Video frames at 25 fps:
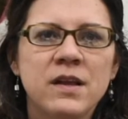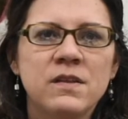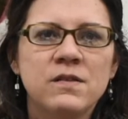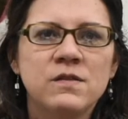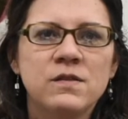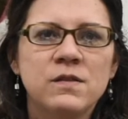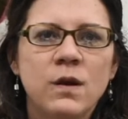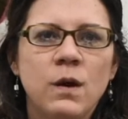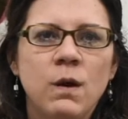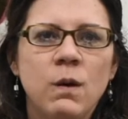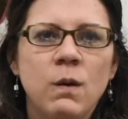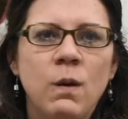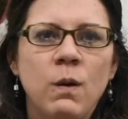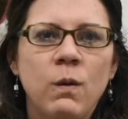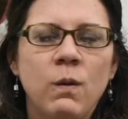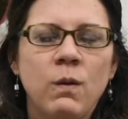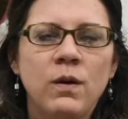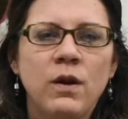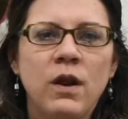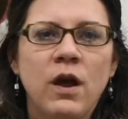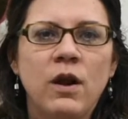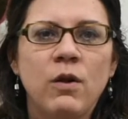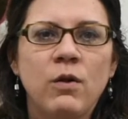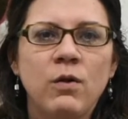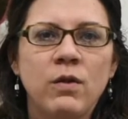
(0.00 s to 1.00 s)
so
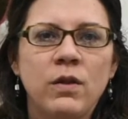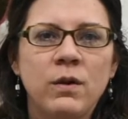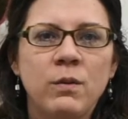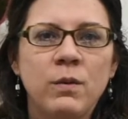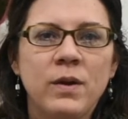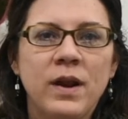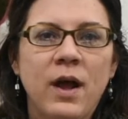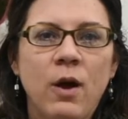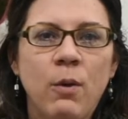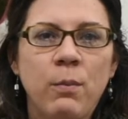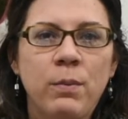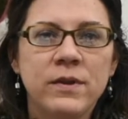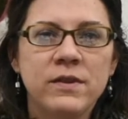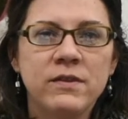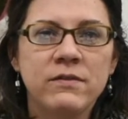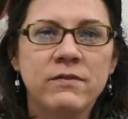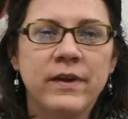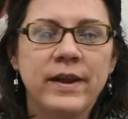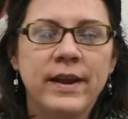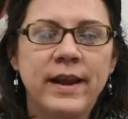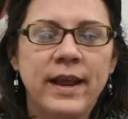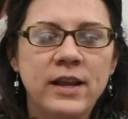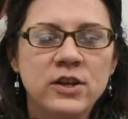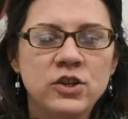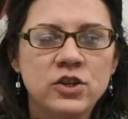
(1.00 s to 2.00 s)
not only would help us
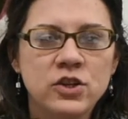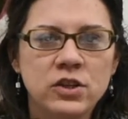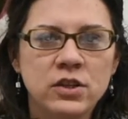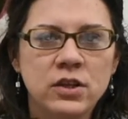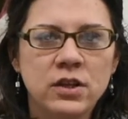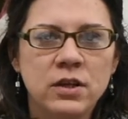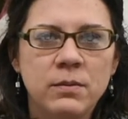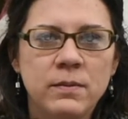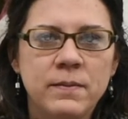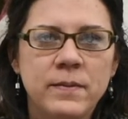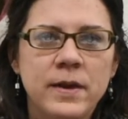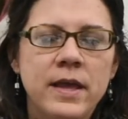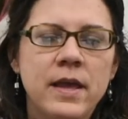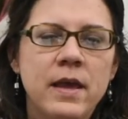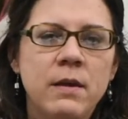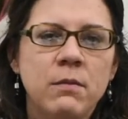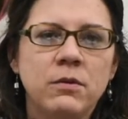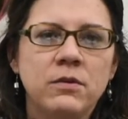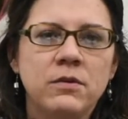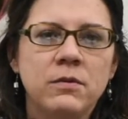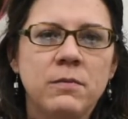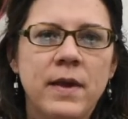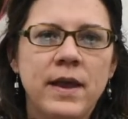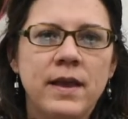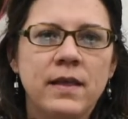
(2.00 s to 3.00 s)
financially be
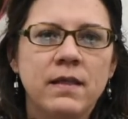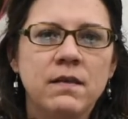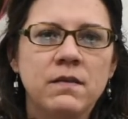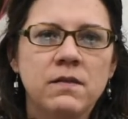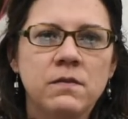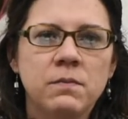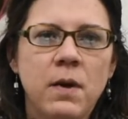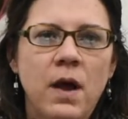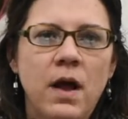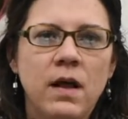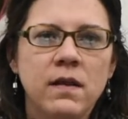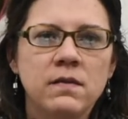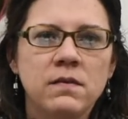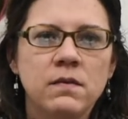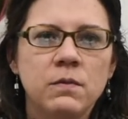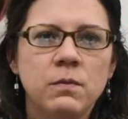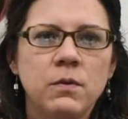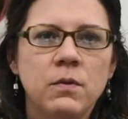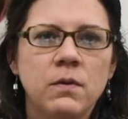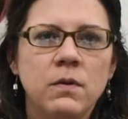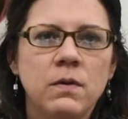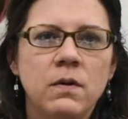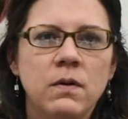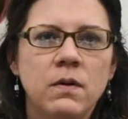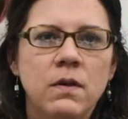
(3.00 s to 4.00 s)
able to make this
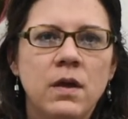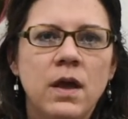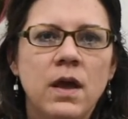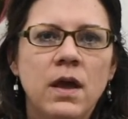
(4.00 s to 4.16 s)
possible,